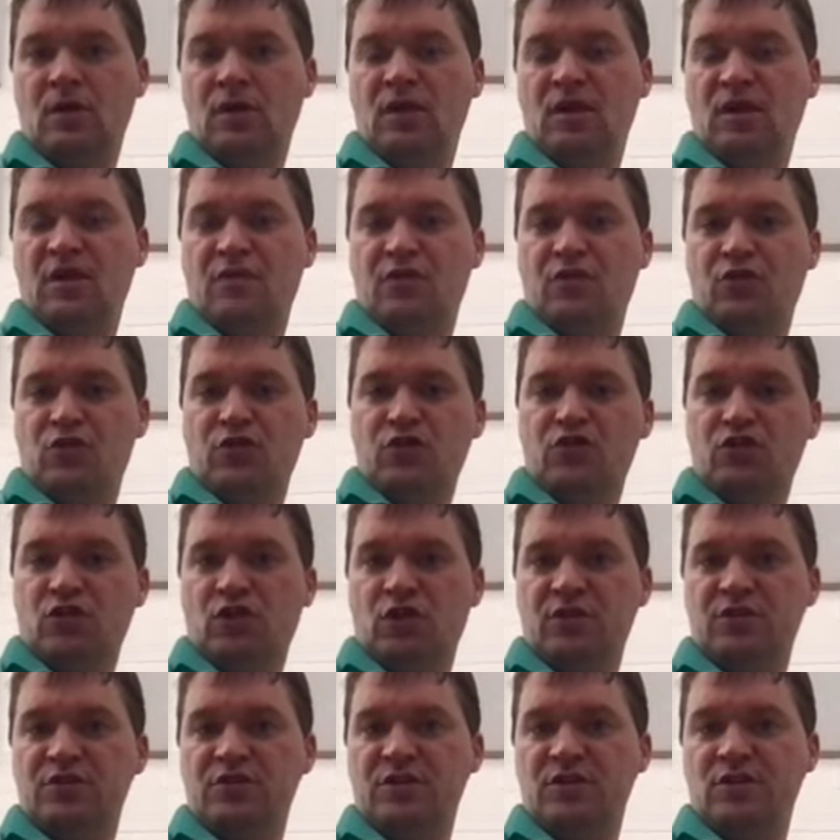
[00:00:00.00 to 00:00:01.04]
If your
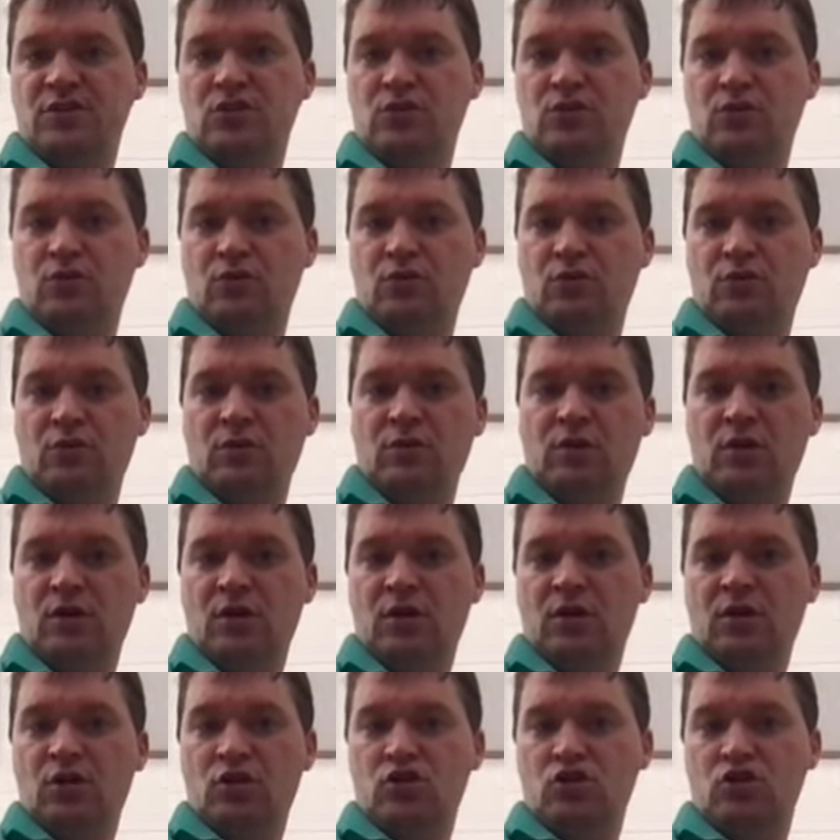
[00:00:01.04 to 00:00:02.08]
guitar's in tune,
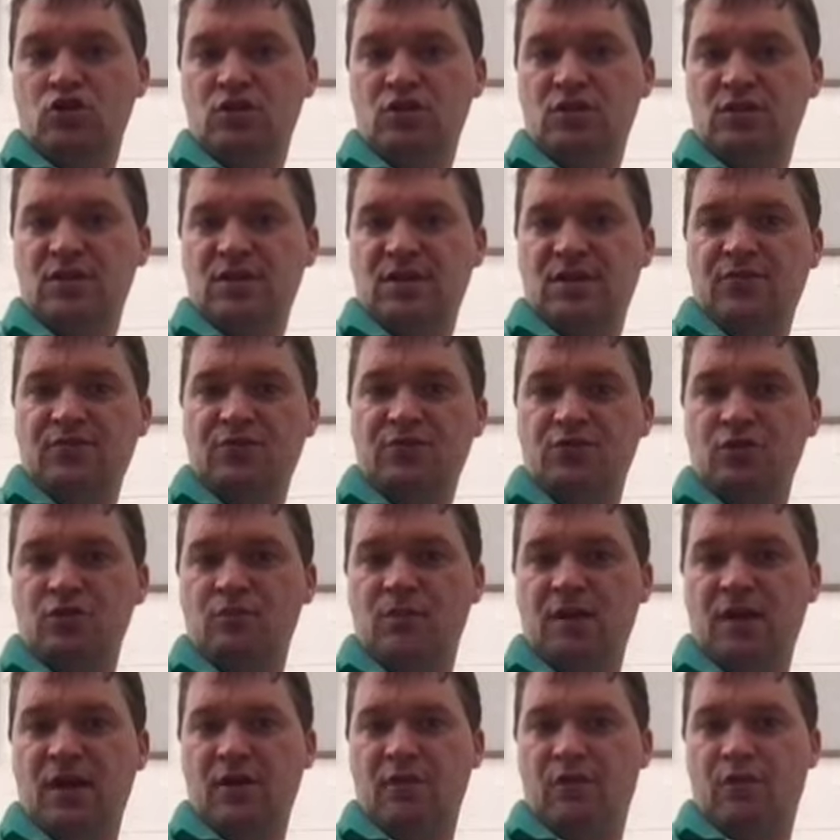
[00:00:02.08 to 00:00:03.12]
it shouldn't sound too
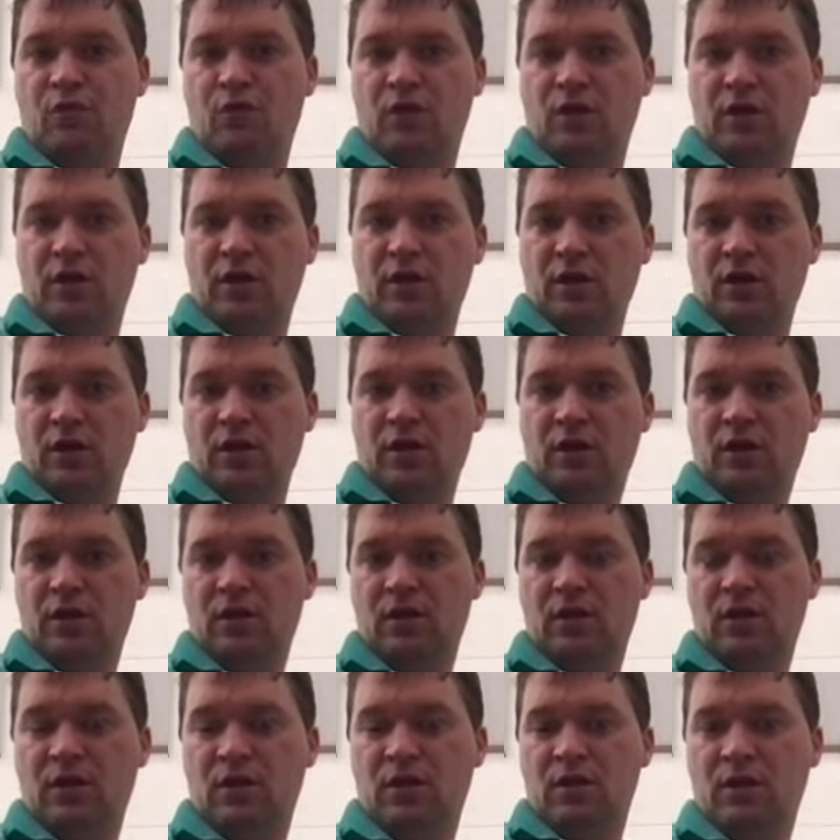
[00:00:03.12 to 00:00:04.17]
bad for you,
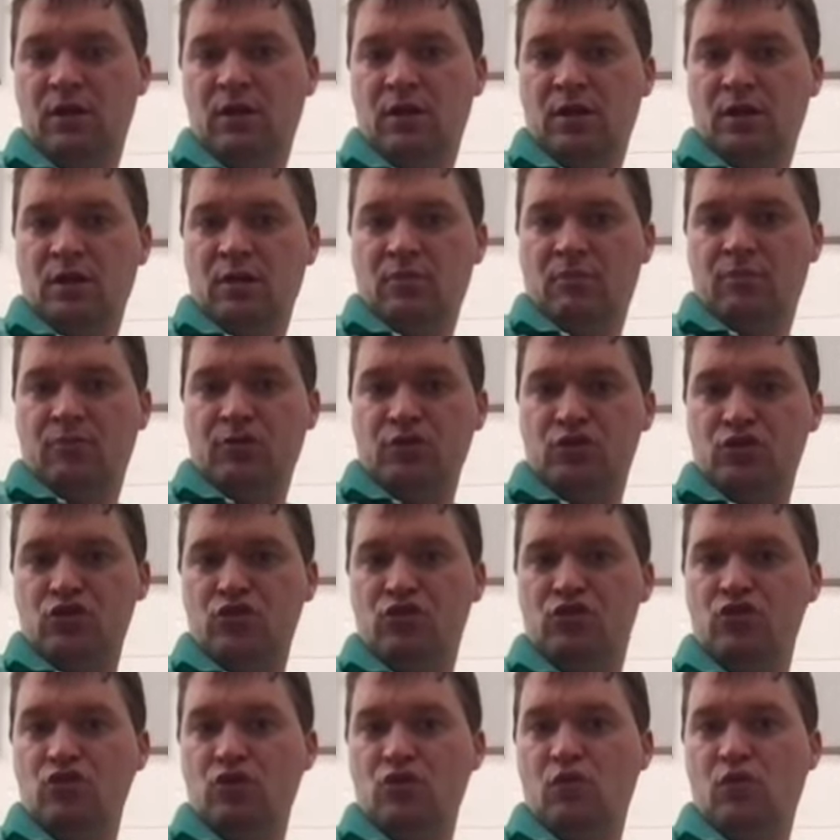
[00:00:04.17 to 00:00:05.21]
but you
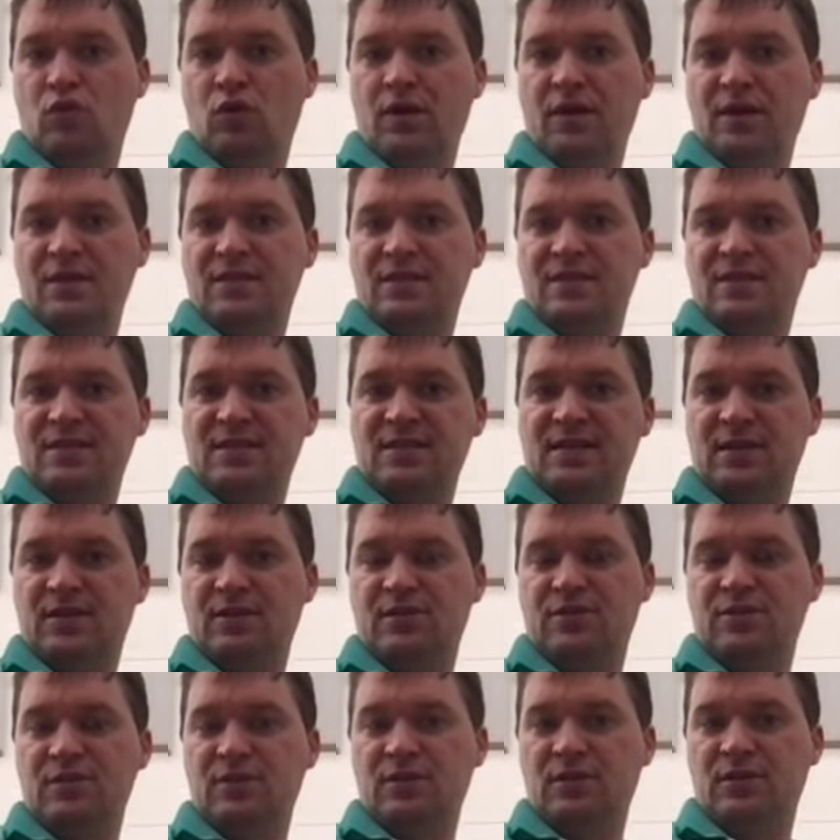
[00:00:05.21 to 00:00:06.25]
do want it to
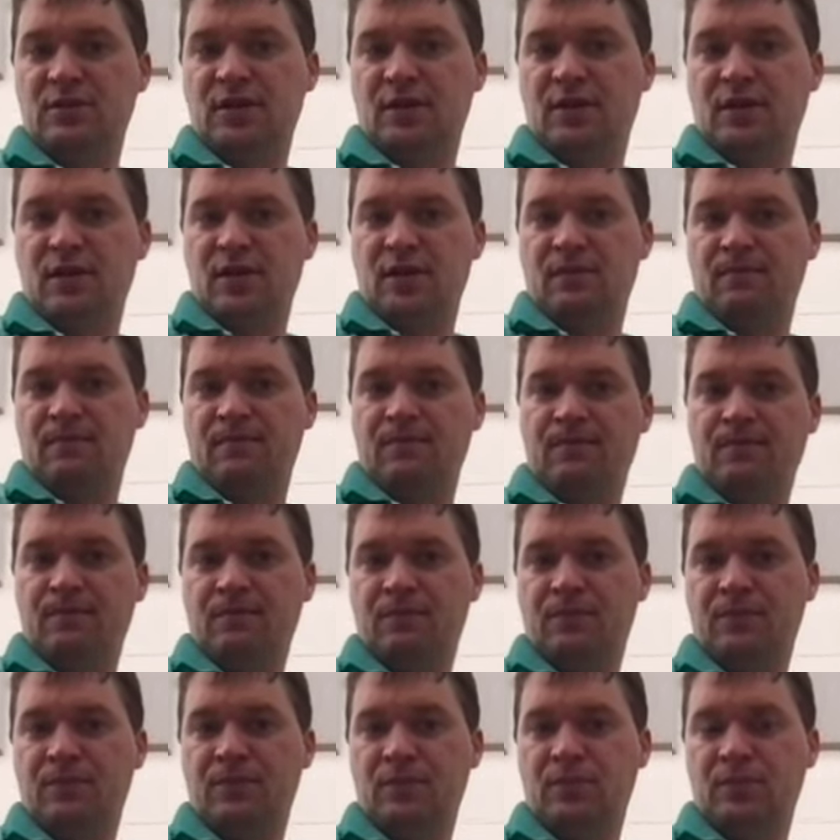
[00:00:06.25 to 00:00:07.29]
sound like
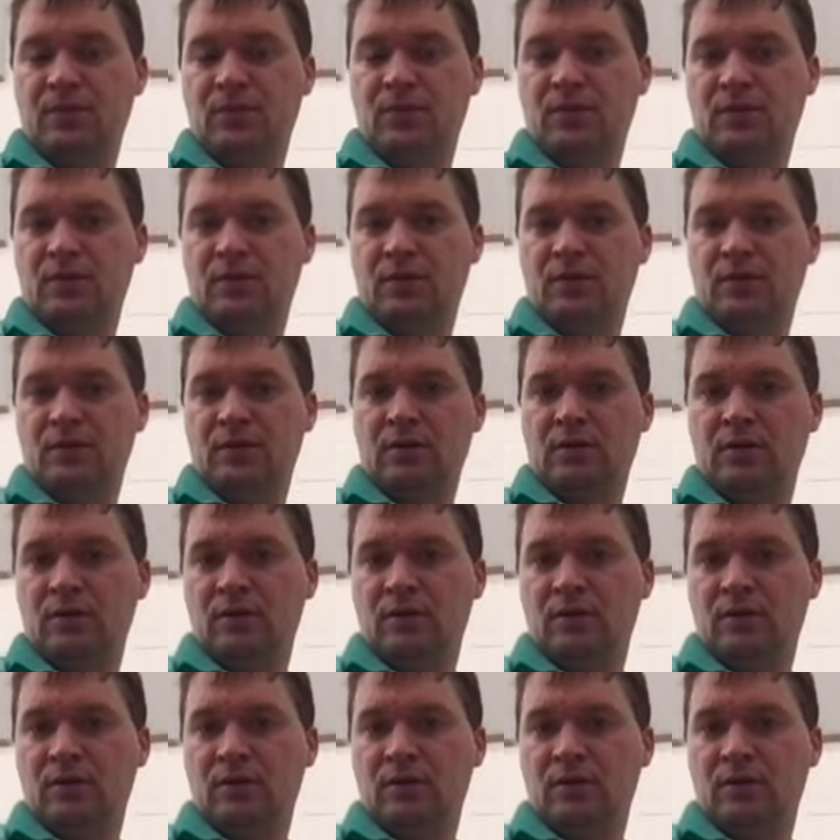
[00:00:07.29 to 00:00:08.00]
that.